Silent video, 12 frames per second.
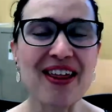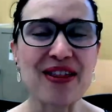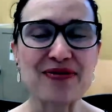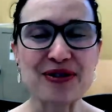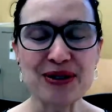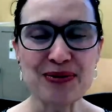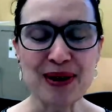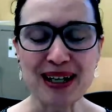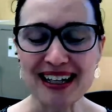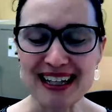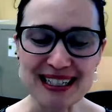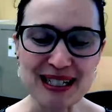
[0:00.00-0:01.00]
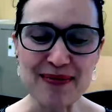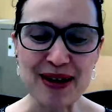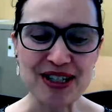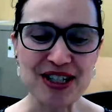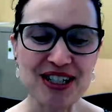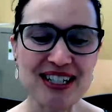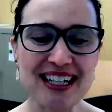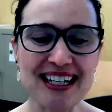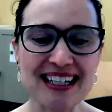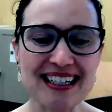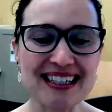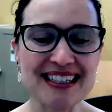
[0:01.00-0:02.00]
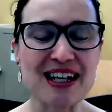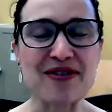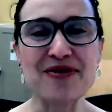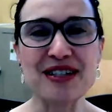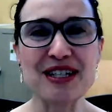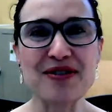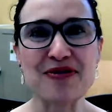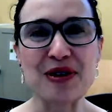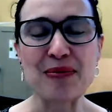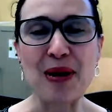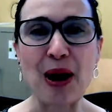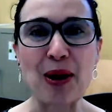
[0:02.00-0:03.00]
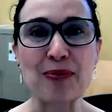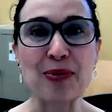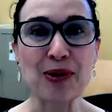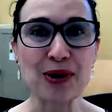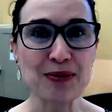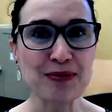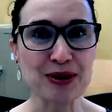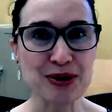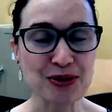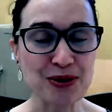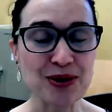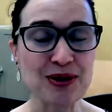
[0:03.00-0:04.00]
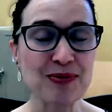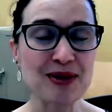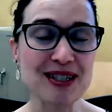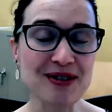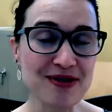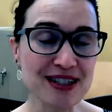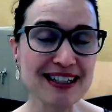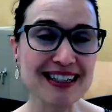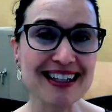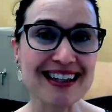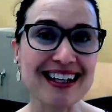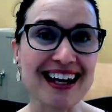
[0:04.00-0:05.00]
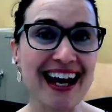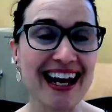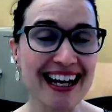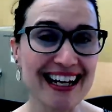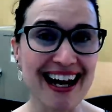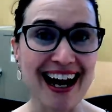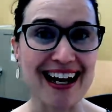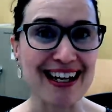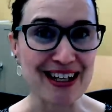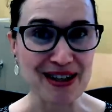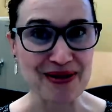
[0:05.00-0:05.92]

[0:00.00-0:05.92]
The first one I'd like to mention is a visit from our Border Patrol, specifically the canine